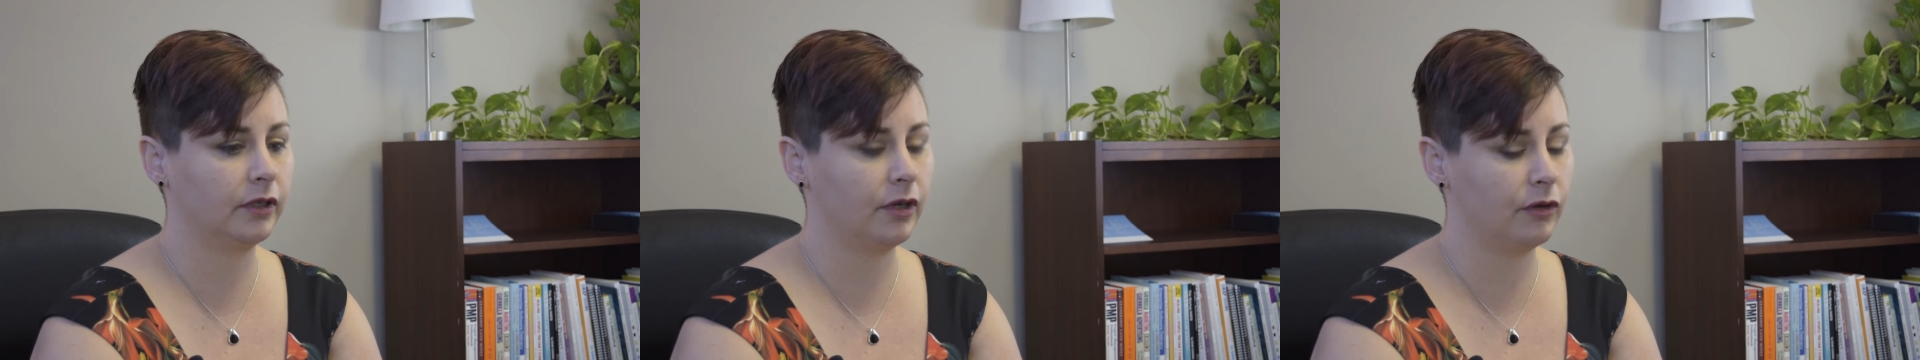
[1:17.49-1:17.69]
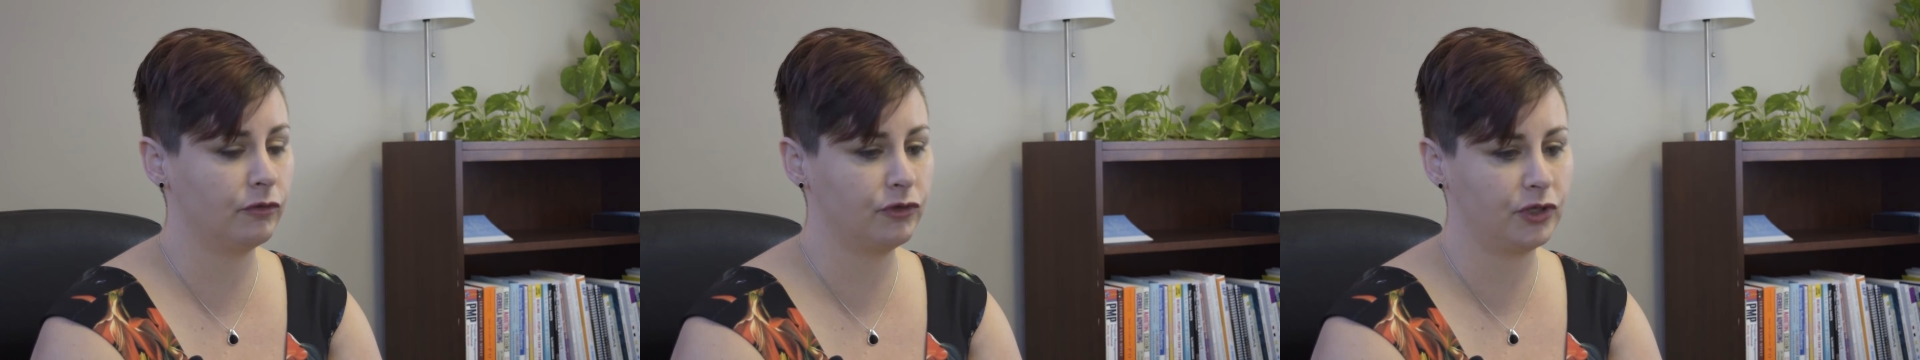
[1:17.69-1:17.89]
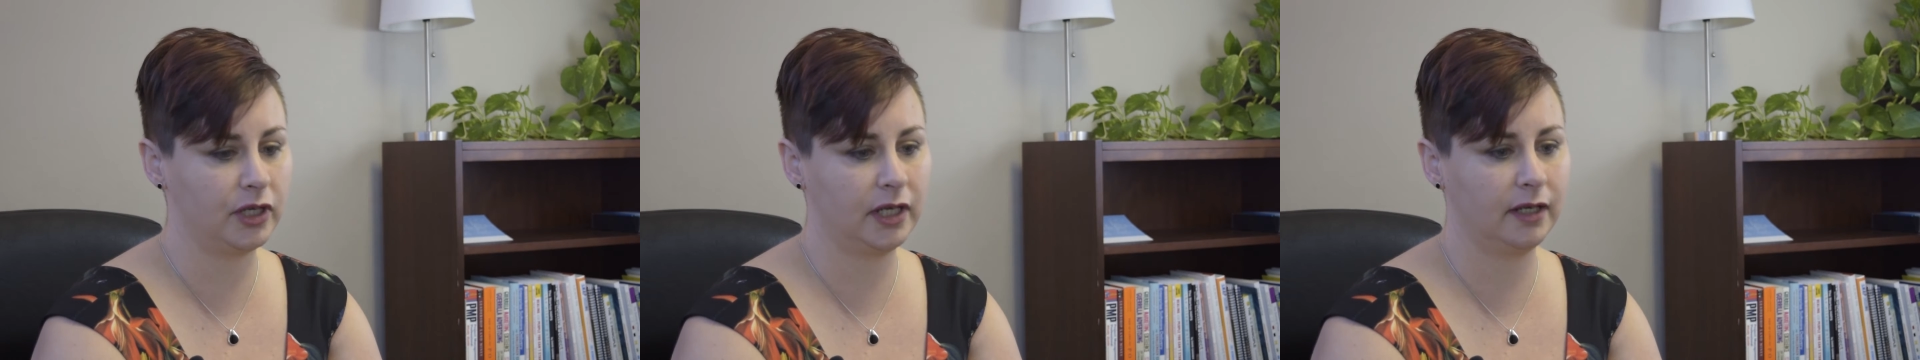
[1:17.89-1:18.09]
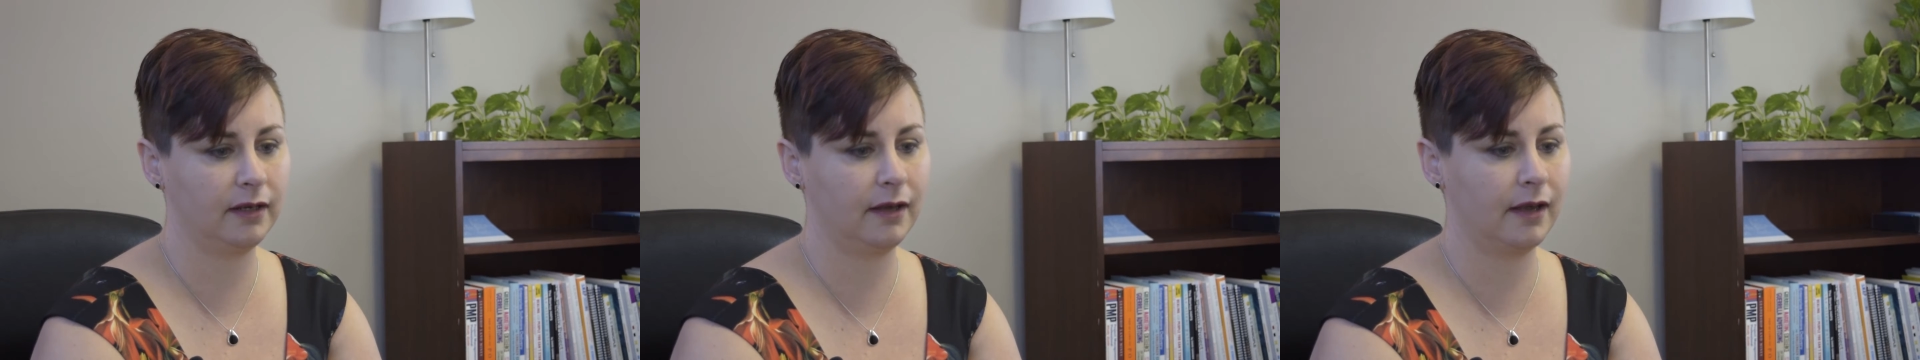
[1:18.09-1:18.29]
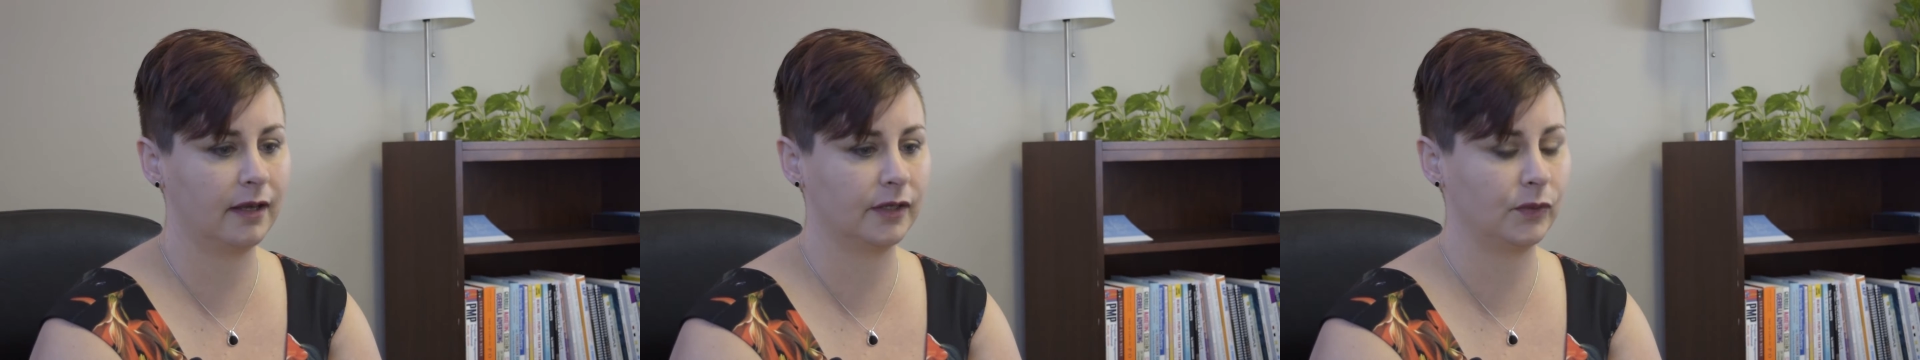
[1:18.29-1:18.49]

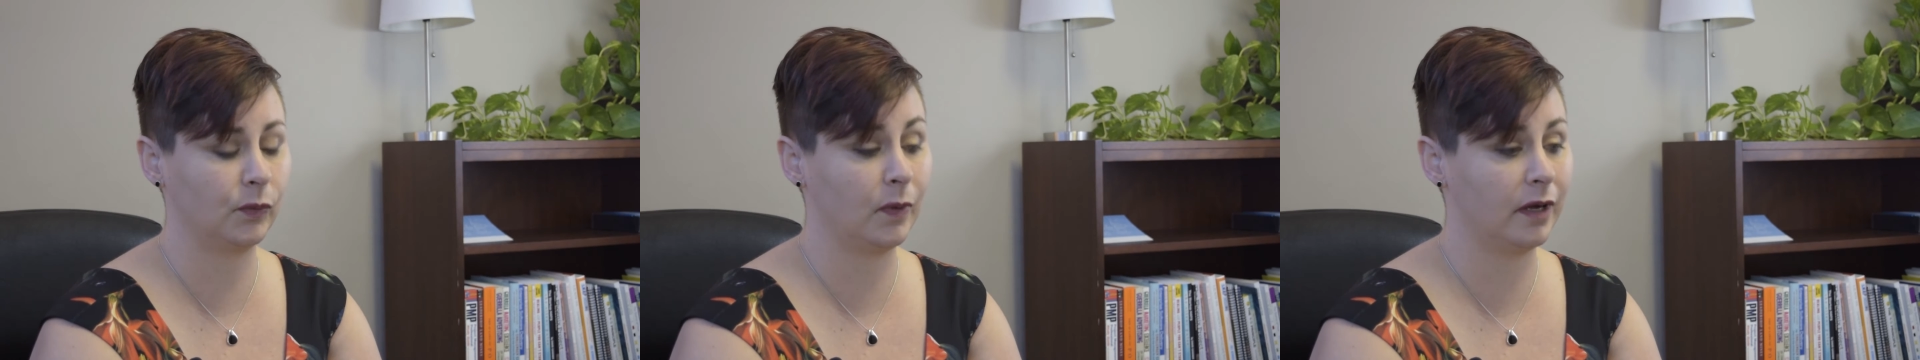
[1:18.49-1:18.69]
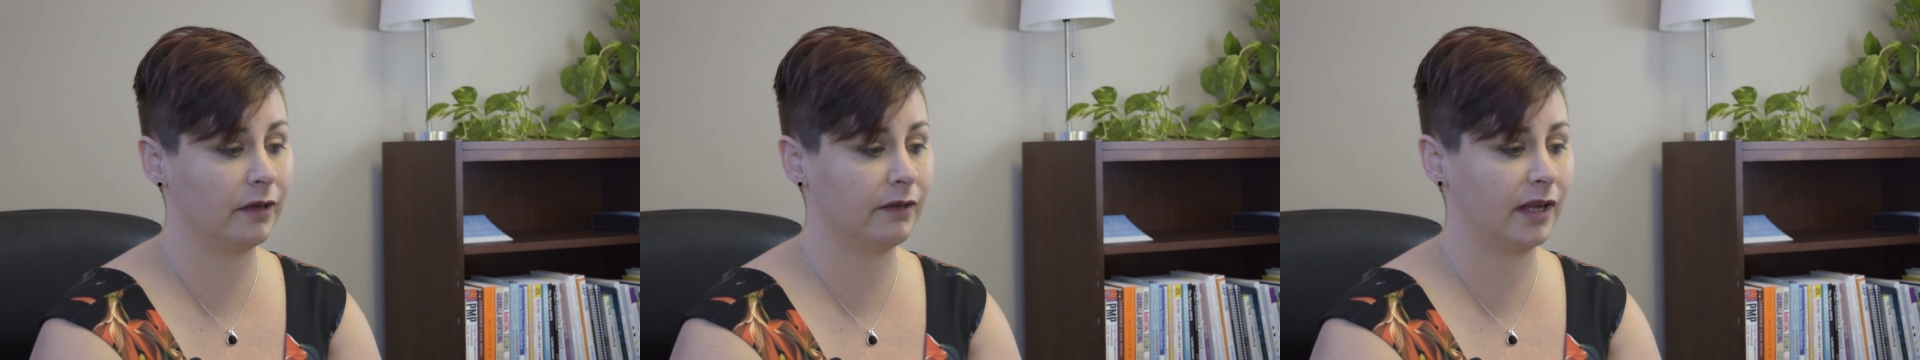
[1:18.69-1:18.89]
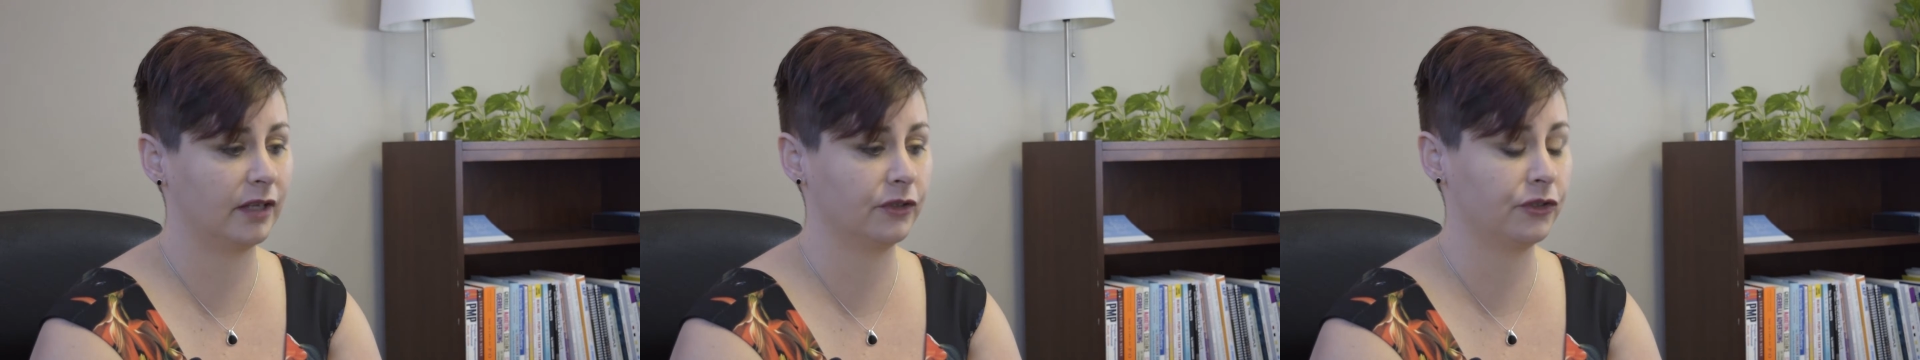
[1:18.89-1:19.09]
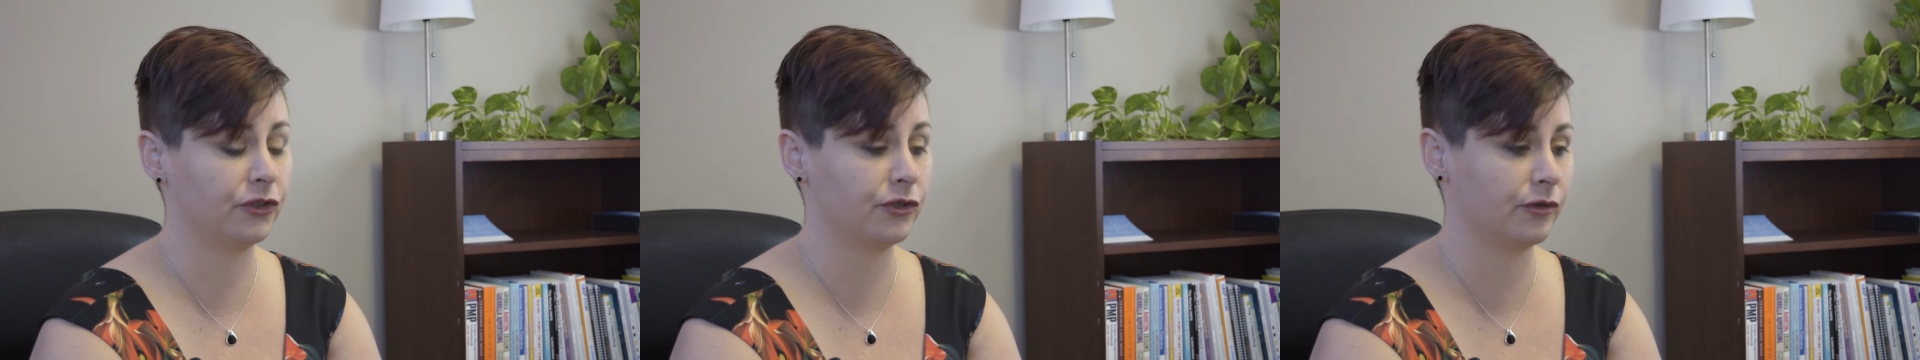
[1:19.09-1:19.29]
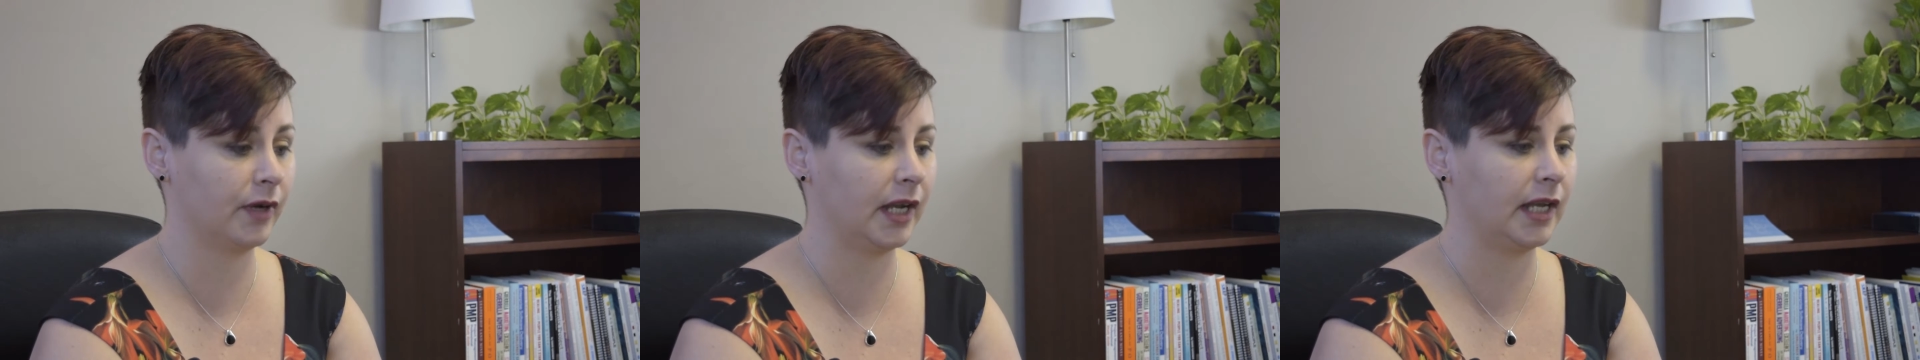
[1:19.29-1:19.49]
coaching as well as
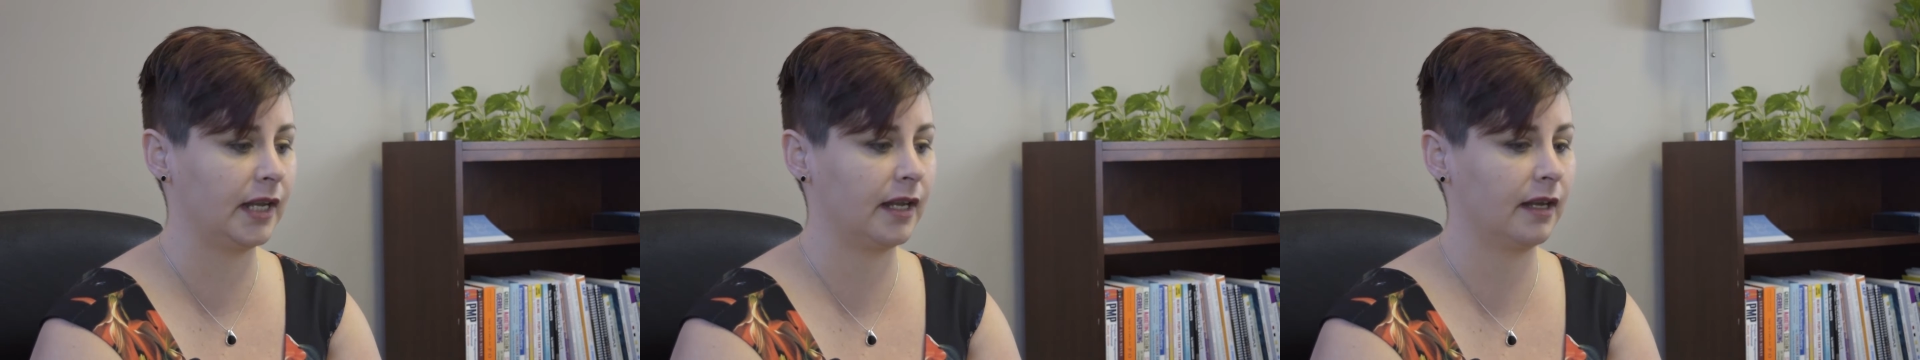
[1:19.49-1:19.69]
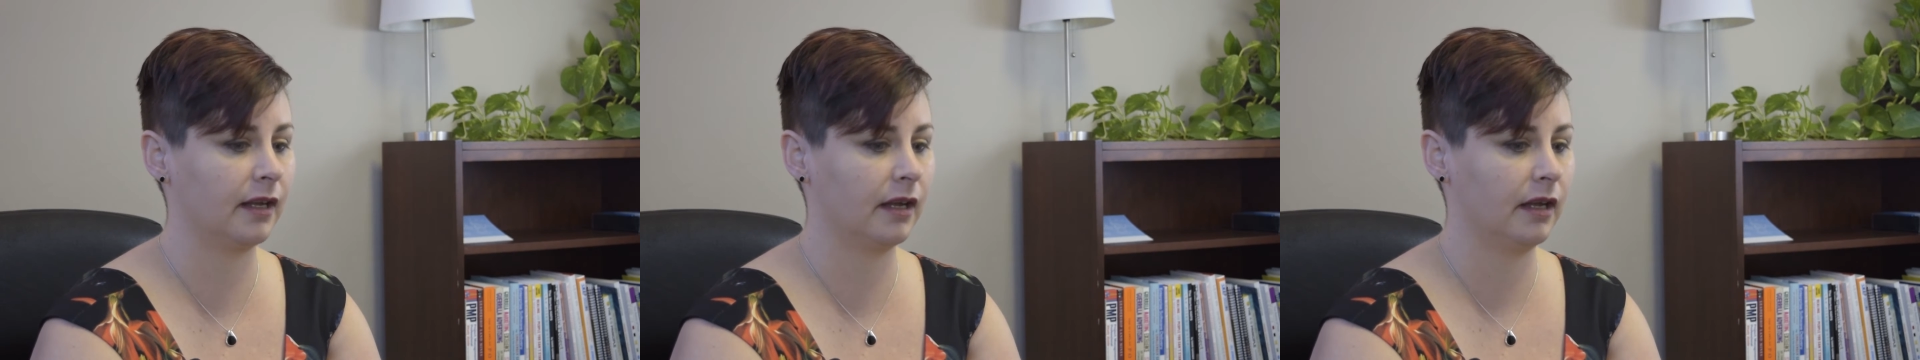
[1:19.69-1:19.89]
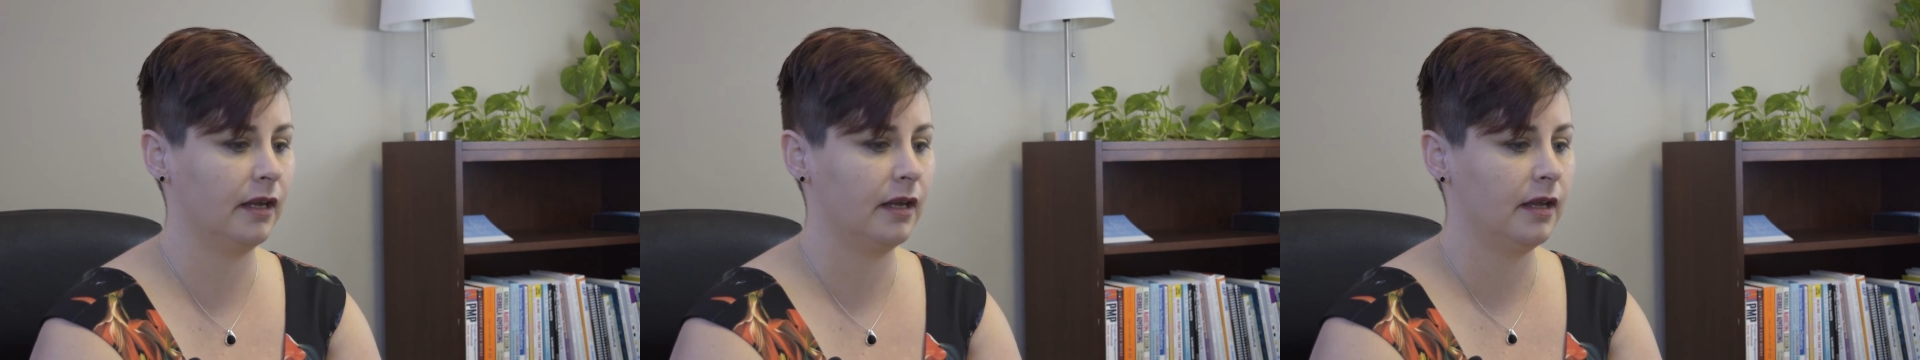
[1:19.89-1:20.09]
training,